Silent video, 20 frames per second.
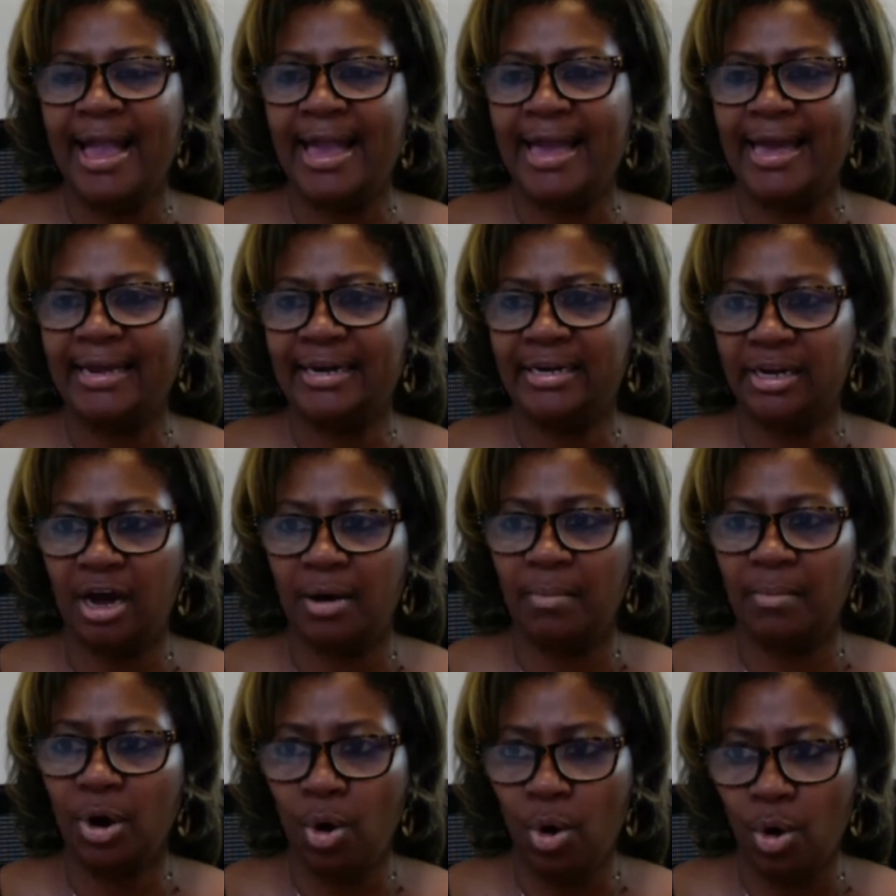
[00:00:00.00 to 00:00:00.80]
and
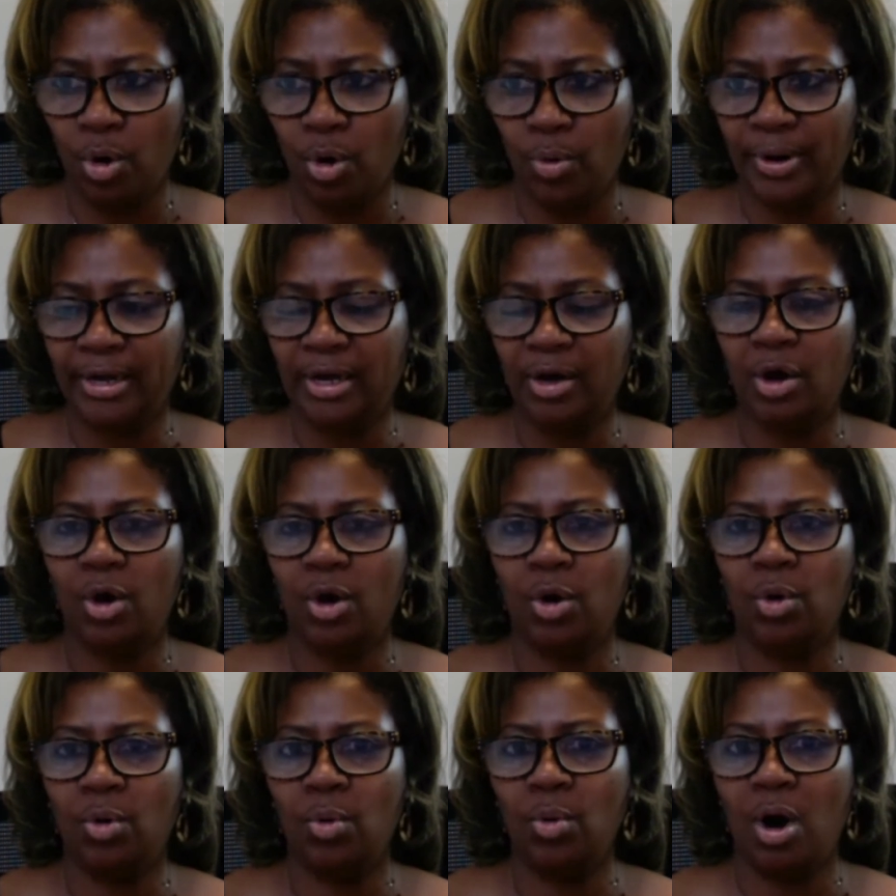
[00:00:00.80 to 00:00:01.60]
Dom Corey,
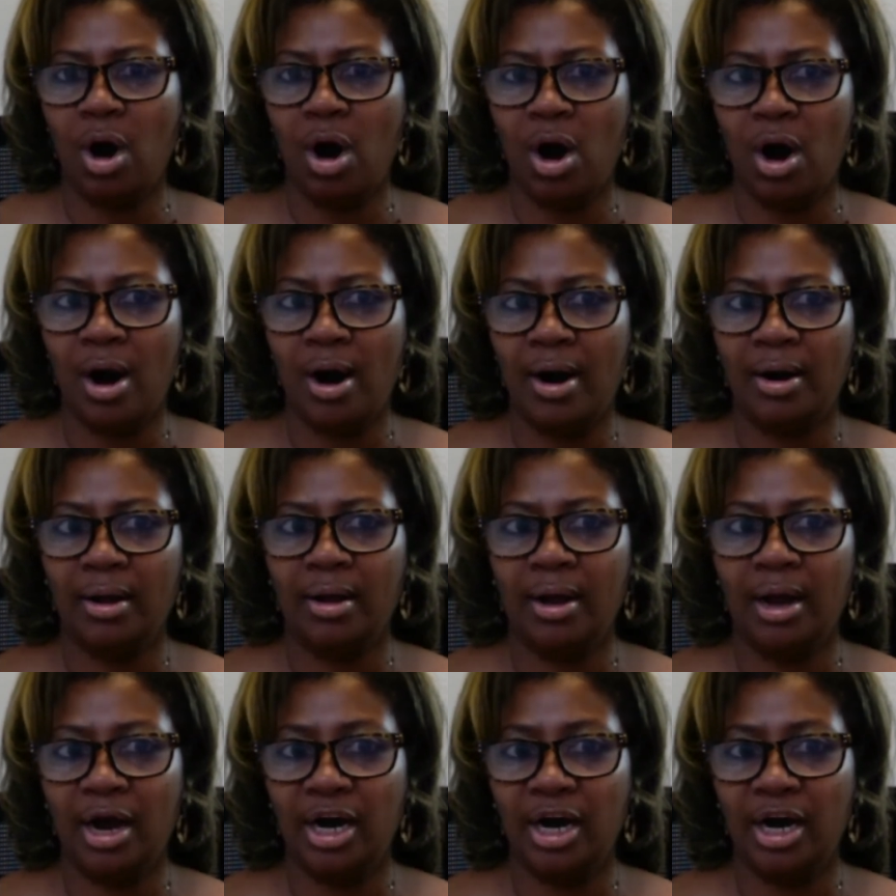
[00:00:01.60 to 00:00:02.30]
who are